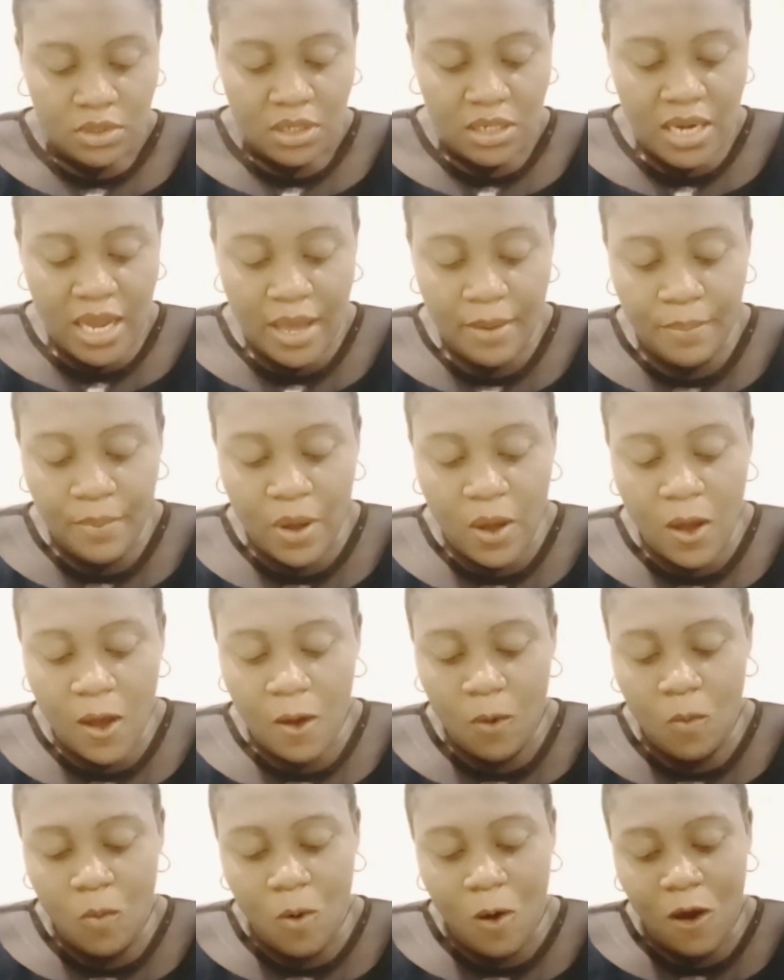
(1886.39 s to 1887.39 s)

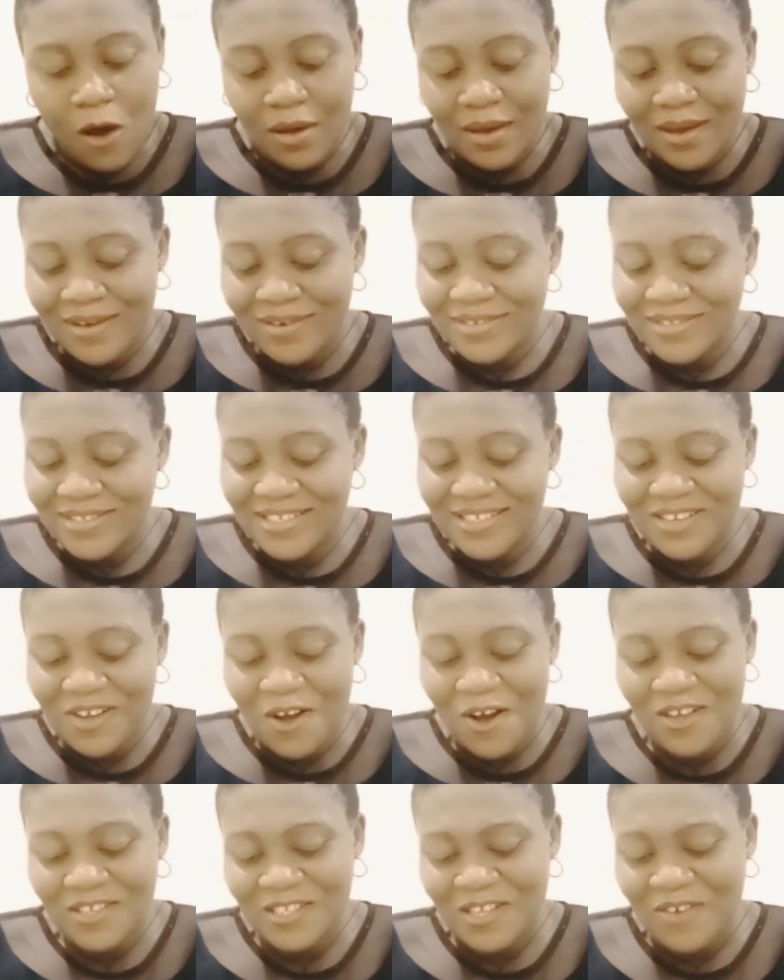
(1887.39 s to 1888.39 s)
Labor work, the
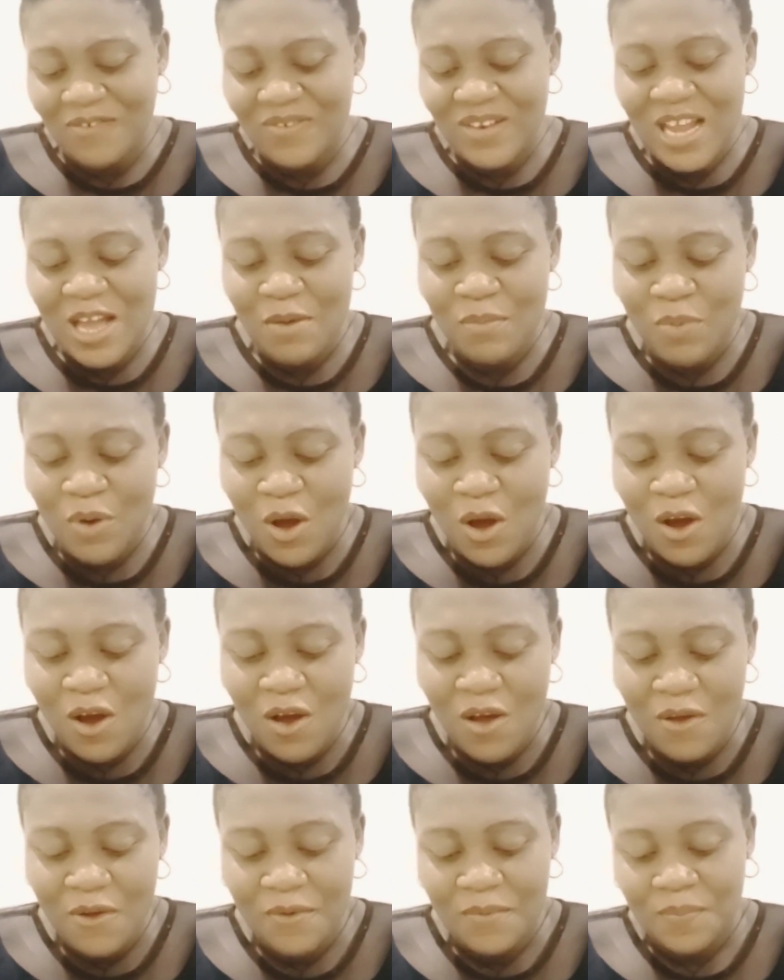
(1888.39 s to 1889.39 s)
cost of
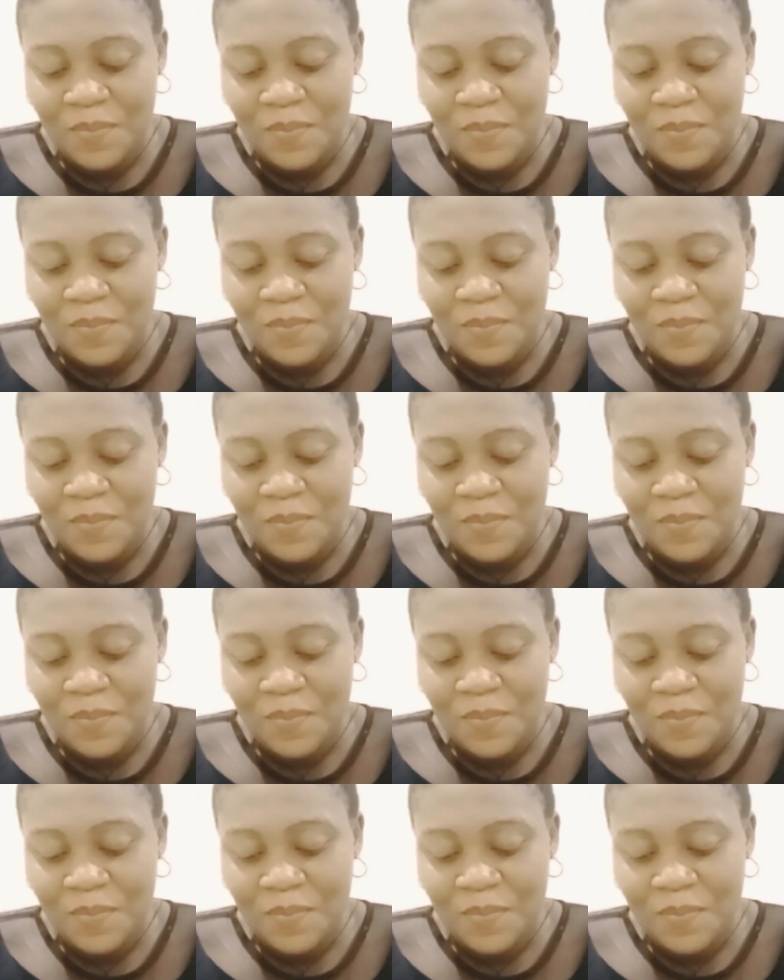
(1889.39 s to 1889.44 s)
labor